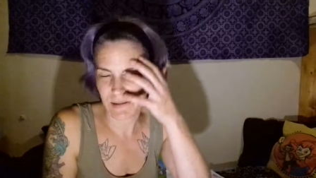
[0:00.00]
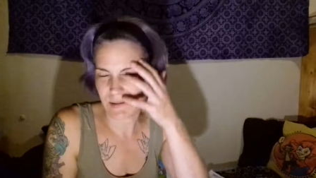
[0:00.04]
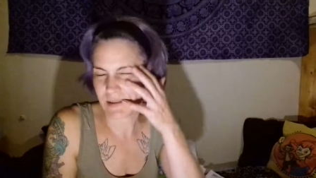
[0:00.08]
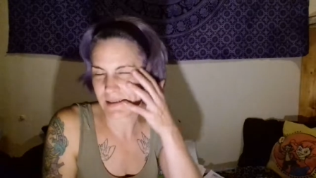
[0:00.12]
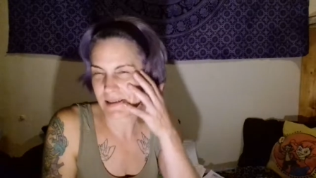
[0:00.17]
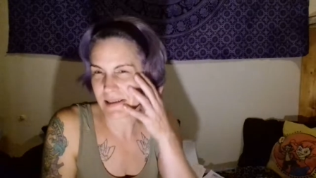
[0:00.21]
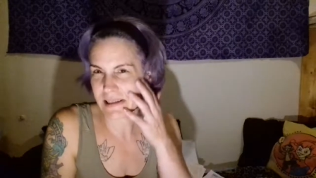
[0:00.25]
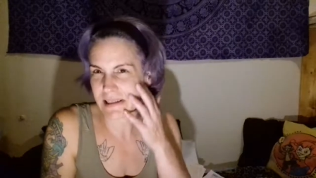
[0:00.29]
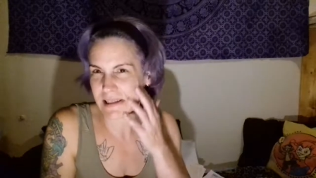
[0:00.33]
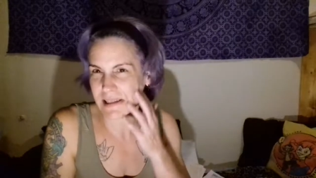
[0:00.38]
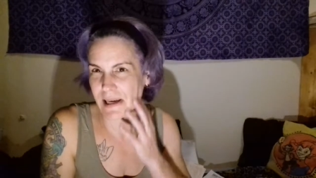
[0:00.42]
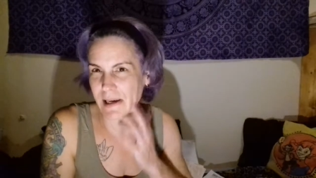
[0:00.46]

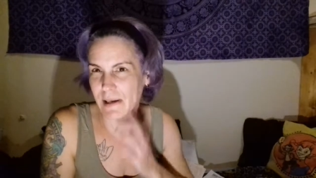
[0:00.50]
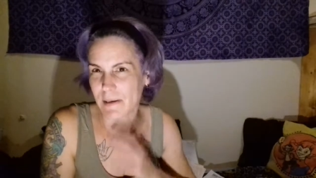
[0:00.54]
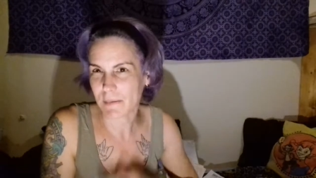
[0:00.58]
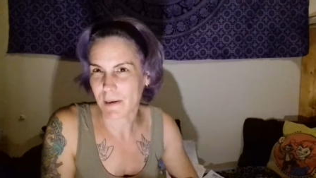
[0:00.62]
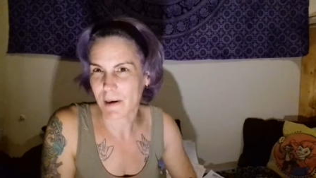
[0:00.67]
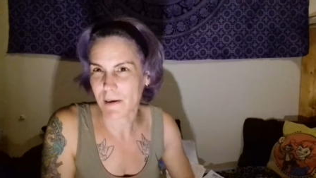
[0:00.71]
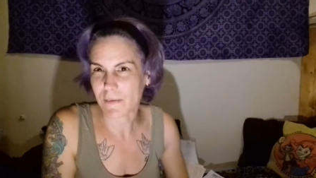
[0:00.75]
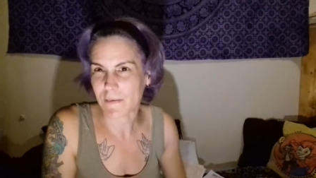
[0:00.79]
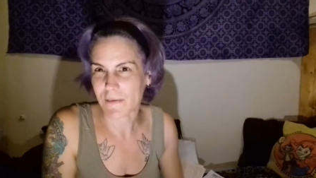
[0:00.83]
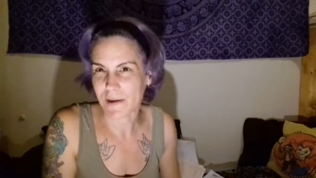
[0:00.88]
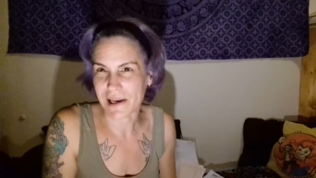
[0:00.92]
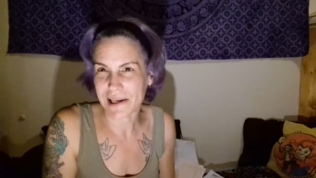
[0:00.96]
this side of
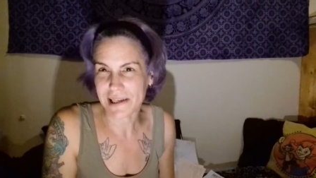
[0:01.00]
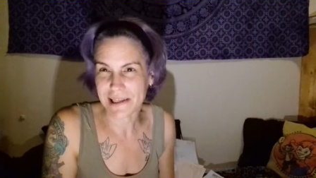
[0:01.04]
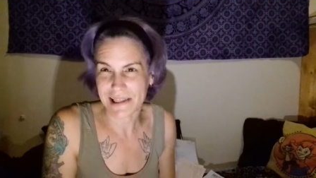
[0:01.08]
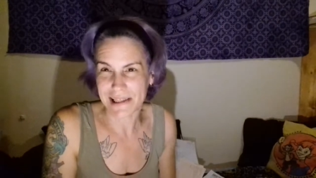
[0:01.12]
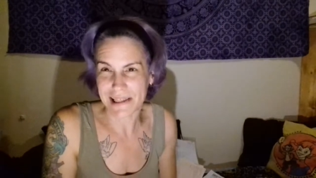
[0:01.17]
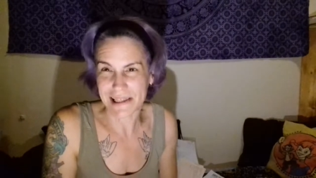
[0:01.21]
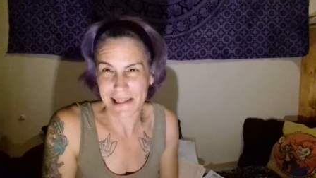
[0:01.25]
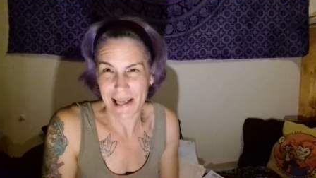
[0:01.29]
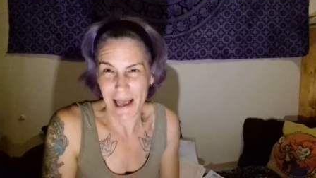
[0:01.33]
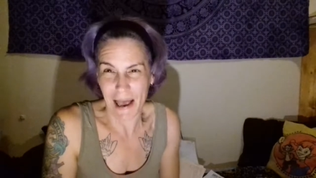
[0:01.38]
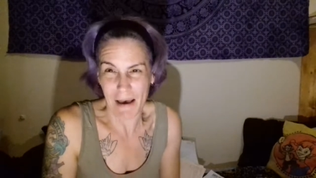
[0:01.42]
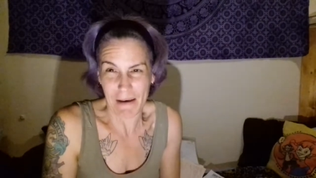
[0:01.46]
my face
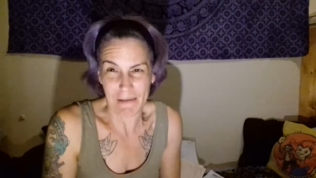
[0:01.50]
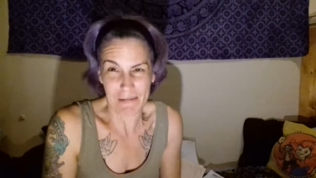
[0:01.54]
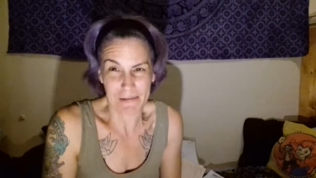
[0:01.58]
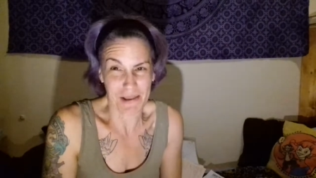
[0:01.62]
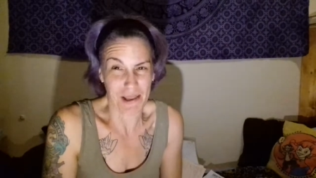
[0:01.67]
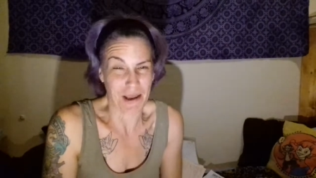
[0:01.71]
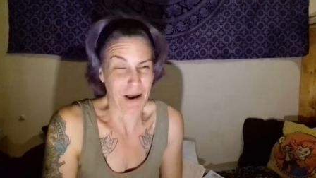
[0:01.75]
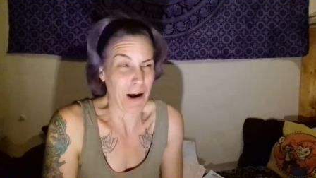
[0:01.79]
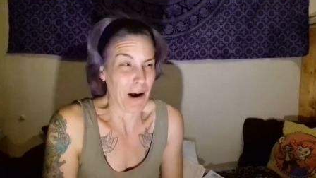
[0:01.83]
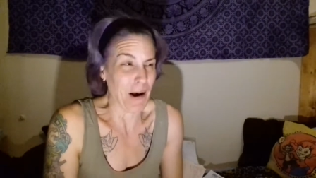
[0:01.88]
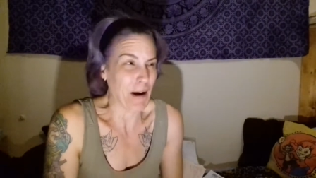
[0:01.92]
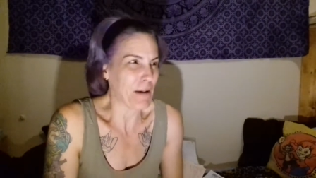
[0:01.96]
is effed
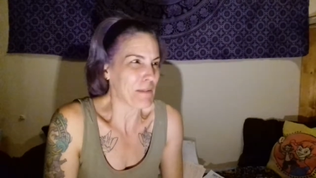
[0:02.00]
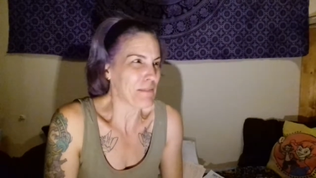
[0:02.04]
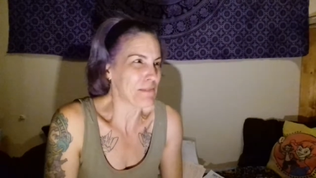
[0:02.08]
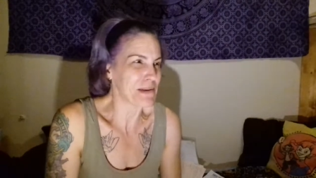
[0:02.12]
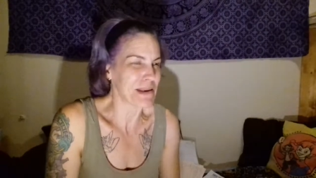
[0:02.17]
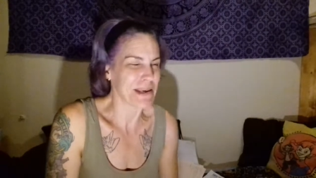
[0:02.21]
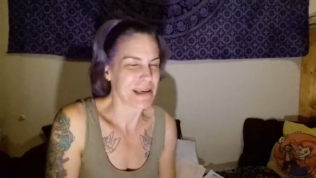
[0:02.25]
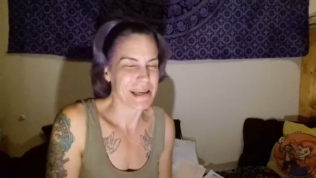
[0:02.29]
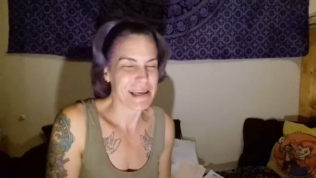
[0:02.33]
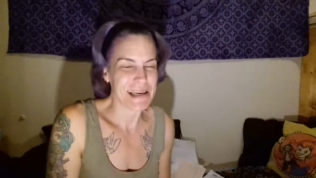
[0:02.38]
up,